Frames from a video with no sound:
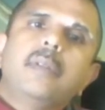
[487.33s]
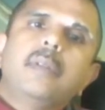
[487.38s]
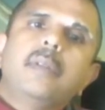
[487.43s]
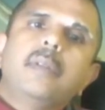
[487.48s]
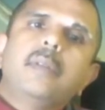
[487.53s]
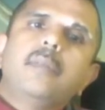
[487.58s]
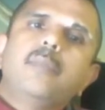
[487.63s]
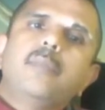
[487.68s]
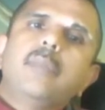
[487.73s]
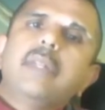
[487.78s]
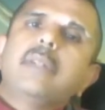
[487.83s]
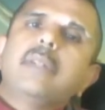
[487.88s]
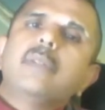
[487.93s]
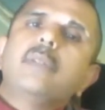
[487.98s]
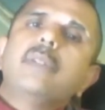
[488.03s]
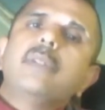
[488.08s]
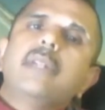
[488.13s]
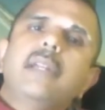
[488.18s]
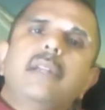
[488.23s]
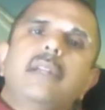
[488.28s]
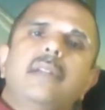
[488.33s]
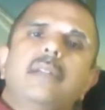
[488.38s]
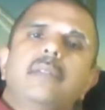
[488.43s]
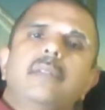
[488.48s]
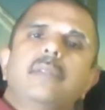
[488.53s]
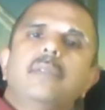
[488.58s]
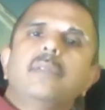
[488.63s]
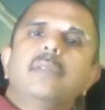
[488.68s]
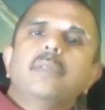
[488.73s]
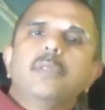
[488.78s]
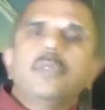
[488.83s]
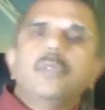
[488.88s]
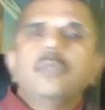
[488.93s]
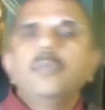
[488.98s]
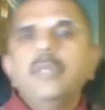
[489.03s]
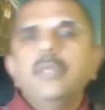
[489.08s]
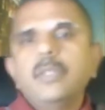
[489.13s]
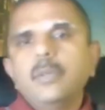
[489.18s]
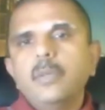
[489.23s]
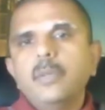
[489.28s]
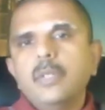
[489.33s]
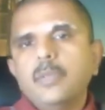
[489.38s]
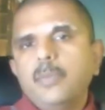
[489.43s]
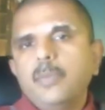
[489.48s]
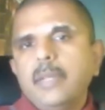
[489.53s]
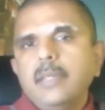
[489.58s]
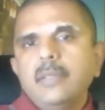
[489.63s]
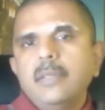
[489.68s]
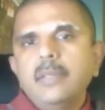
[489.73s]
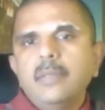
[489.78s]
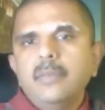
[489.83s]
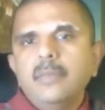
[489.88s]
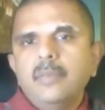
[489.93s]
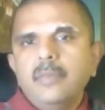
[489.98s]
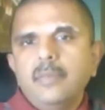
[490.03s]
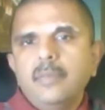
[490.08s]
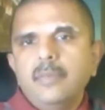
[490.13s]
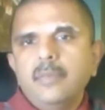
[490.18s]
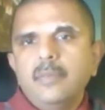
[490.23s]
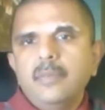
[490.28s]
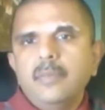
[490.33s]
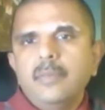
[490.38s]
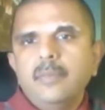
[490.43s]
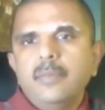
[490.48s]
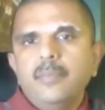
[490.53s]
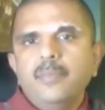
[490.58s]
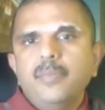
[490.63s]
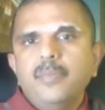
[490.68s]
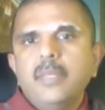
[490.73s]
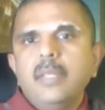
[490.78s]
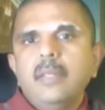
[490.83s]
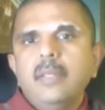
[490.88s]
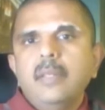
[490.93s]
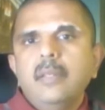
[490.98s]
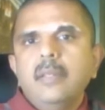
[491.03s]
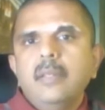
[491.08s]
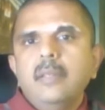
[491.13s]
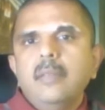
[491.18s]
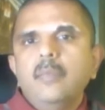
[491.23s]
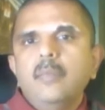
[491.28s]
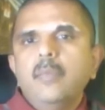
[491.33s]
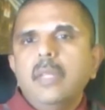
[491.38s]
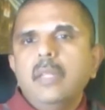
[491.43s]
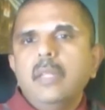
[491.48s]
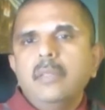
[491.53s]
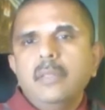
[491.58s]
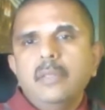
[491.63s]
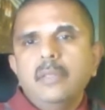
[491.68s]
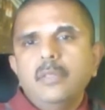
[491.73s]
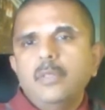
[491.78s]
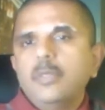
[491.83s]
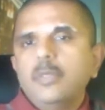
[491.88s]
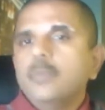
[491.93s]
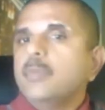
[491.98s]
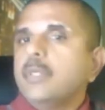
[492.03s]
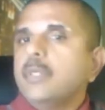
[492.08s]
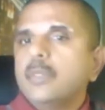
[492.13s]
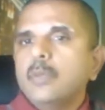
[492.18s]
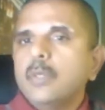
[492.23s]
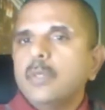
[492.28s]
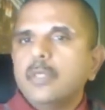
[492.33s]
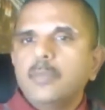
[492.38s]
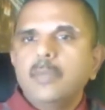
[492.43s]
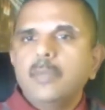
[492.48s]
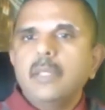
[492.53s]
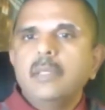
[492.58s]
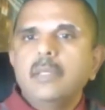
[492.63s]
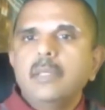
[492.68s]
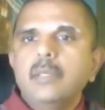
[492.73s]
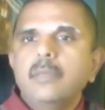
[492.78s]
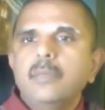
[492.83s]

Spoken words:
Medical care shouldn't be so expensive. Medicine shouldn't be so expensive.